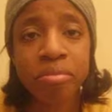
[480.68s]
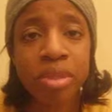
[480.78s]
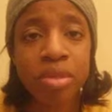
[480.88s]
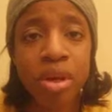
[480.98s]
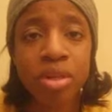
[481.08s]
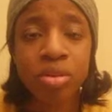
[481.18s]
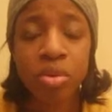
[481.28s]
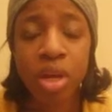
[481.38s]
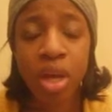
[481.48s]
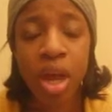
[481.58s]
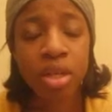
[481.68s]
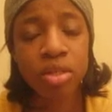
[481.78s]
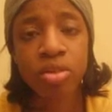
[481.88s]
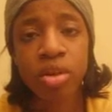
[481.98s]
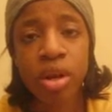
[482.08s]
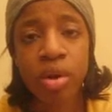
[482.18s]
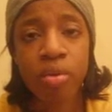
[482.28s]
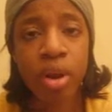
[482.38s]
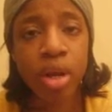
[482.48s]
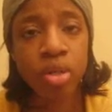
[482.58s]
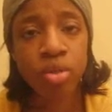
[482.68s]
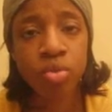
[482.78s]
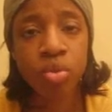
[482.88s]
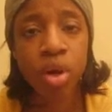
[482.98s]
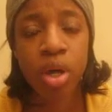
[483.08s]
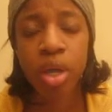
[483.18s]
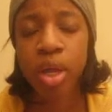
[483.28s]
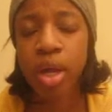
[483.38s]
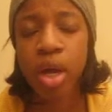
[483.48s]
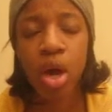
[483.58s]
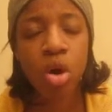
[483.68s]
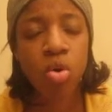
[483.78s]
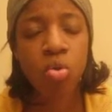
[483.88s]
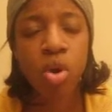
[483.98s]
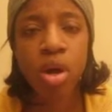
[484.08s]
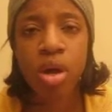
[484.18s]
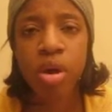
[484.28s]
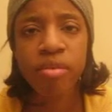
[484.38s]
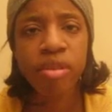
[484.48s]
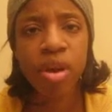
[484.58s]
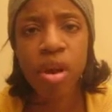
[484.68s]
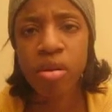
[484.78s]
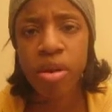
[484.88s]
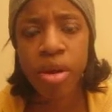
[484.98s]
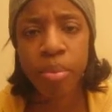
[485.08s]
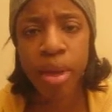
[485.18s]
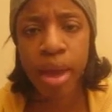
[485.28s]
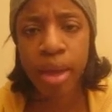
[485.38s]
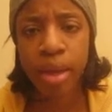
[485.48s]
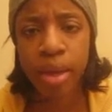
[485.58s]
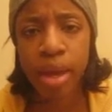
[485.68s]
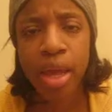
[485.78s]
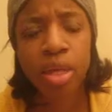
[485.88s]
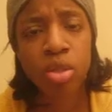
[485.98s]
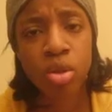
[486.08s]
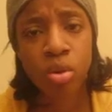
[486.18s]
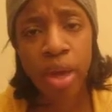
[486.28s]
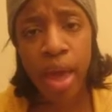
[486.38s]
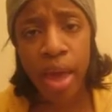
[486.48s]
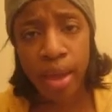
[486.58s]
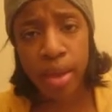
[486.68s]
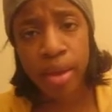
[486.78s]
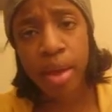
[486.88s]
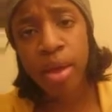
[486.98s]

So I just want to concentrate on what I do want, let go of the hurt and the pain, and it's okay.